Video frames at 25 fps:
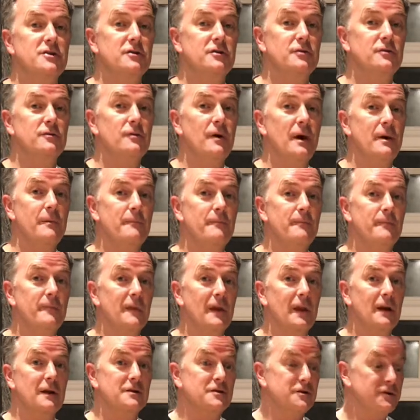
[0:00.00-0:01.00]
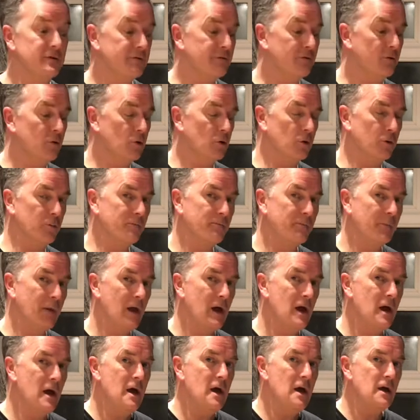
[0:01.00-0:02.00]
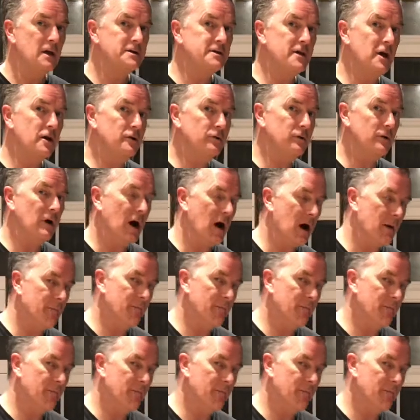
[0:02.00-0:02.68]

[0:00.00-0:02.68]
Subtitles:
to 4. So